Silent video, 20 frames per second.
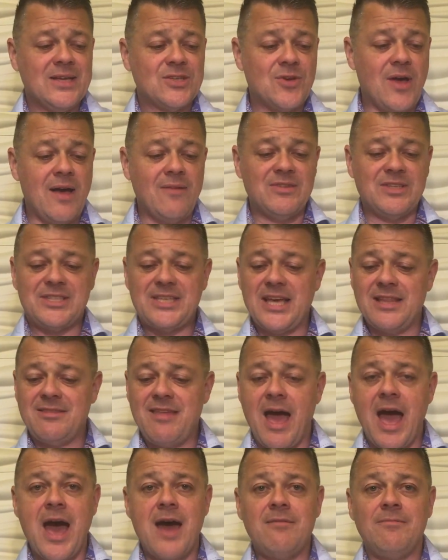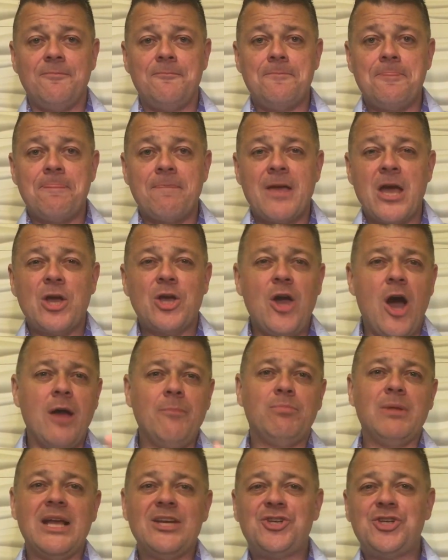So having said that,
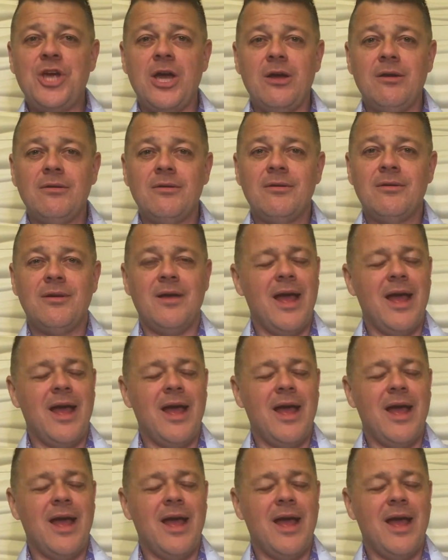God bless you.